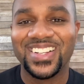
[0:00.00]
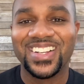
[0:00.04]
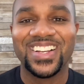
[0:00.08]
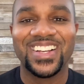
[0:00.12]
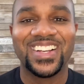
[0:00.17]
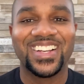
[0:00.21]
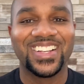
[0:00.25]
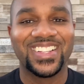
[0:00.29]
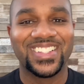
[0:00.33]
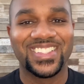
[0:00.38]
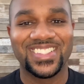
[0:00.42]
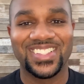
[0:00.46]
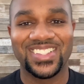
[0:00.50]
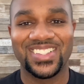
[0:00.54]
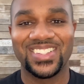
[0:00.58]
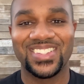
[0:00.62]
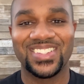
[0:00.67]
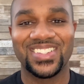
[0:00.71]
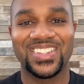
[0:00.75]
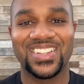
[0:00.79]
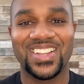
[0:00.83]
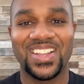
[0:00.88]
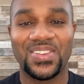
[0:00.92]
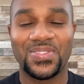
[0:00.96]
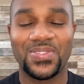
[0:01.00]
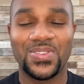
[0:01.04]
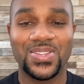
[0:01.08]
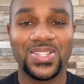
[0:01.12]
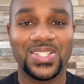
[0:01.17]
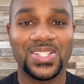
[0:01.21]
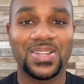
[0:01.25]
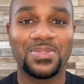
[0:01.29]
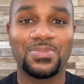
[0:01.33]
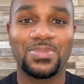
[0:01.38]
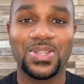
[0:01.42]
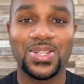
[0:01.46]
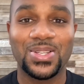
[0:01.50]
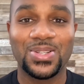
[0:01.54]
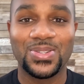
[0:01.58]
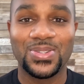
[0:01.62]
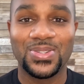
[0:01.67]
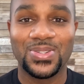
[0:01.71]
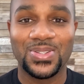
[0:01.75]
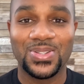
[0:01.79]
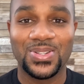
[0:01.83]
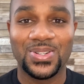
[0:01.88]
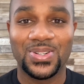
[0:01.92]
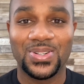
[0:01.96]
So if you simply
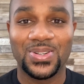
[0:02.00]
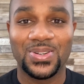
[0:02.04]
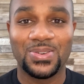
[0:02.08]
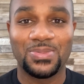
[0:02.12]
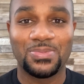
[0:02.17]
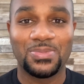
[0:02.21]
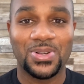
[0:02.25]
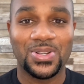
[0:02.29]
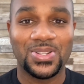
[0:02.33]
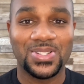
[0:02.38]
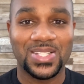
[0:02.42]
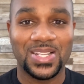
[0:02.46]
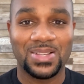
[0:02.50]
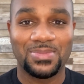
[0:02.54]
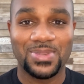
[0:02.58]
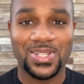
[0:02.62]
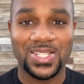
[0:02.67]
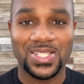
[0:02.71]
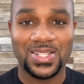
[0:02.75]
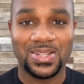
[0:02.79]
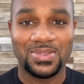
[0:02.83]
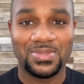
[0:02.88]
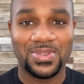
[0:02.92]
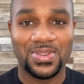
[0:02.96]
Google post MSW